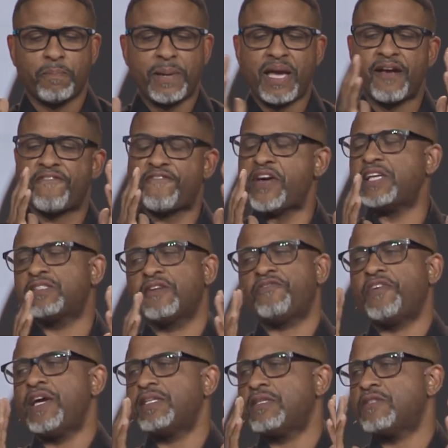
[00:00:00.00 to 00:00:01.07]
being face to
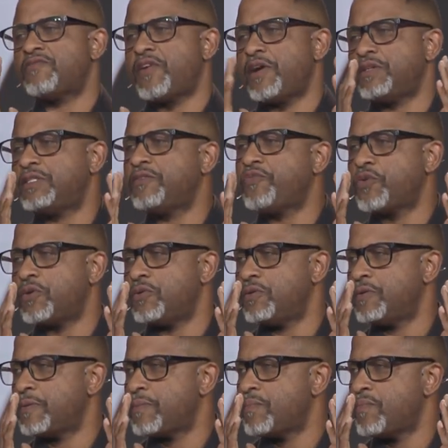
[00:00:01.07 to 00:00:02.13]
face is very difficult.
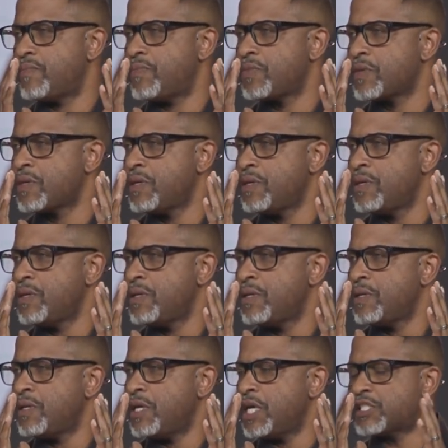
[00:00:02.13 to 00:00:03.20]

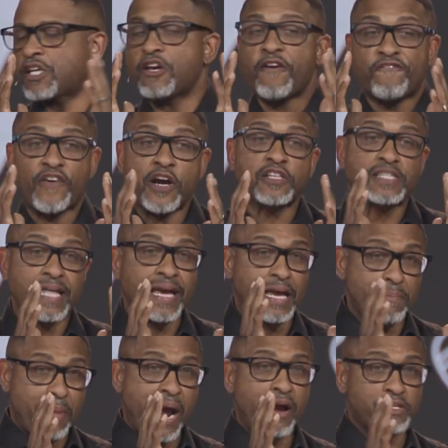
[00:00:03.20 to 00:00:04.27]
And so, your first thing
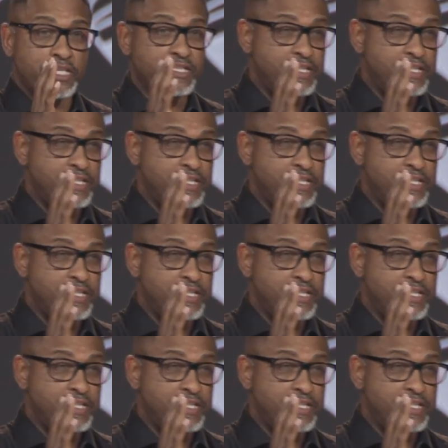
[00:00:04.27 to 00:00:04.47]
in marriage is